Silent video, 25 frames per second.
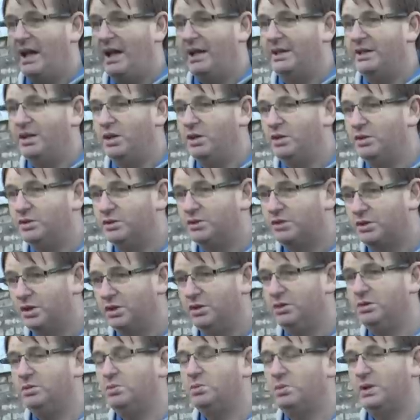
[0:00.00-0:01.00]
and who
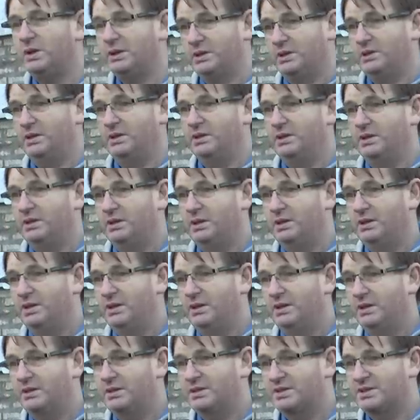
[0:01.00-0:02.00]
do want
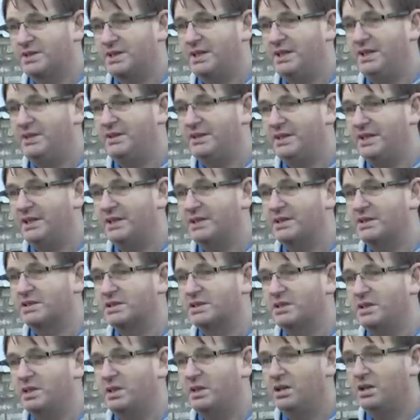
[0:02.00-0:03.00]
to see
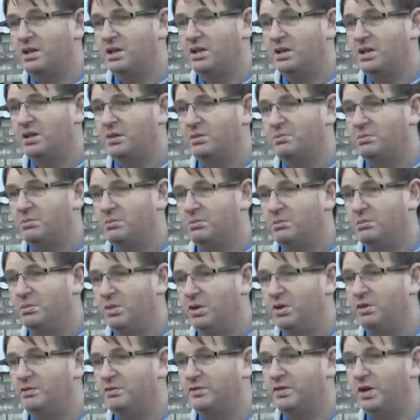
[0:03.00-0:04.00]
things
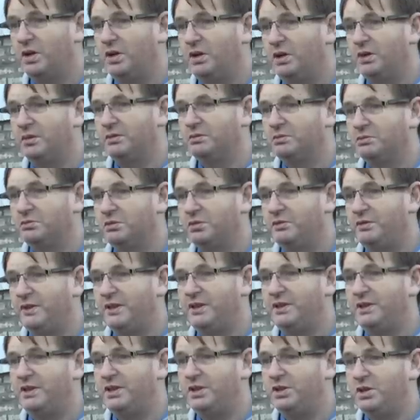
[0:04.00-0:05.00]
moved on
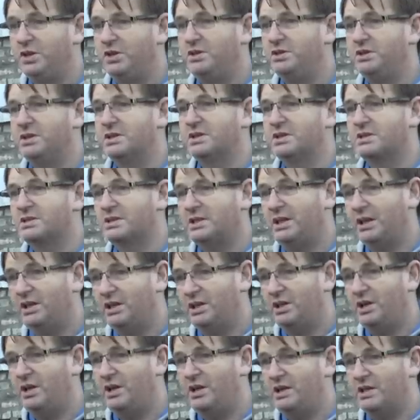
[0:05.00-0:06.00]
within the unionist
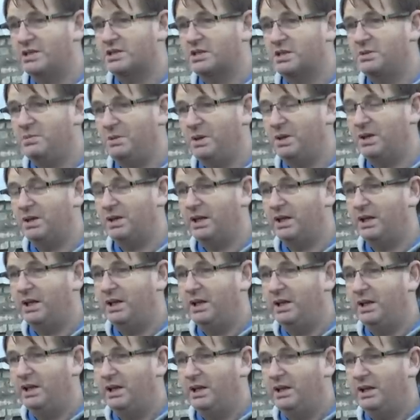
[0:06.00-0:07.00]
and loyalist community.
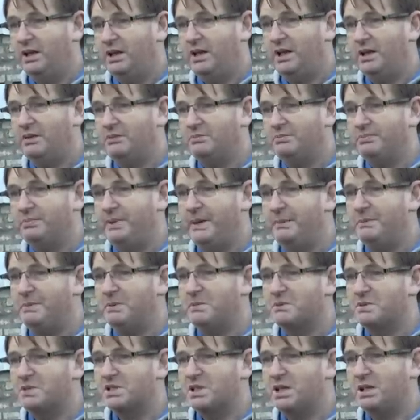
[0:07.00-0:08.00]
And
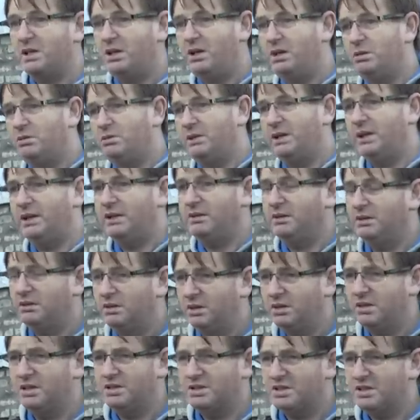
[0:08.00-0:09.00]
people will say, oh, well,
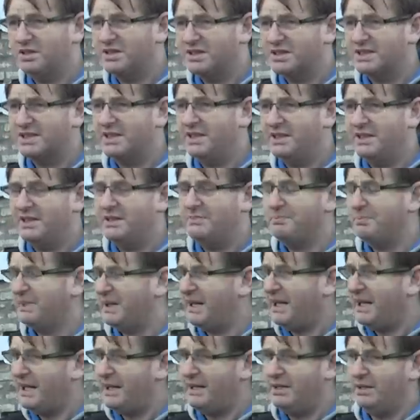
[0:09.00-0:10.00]
you shouldn't say that.
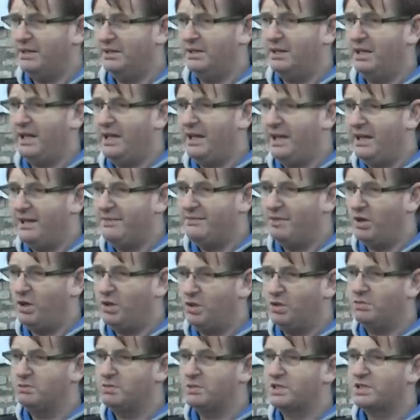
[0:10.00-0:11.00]
But I have
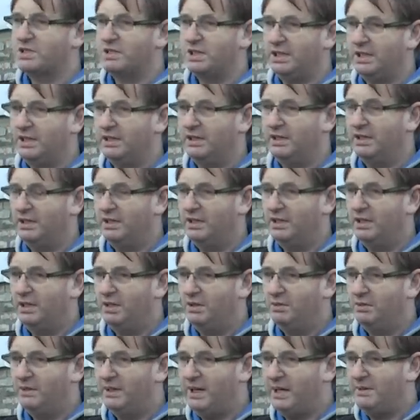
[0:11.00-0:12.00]
always said
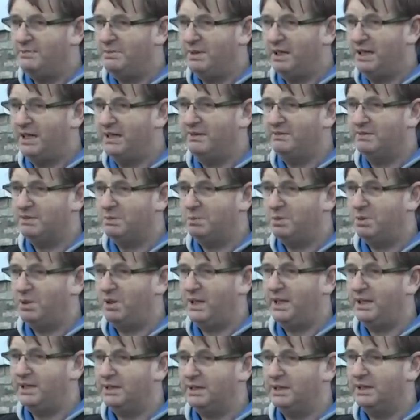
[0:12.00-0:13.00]
what I believe to be
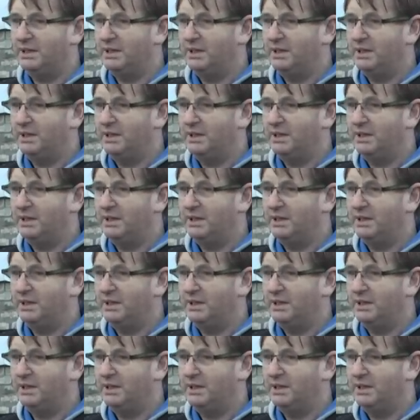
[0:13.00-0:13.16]
right.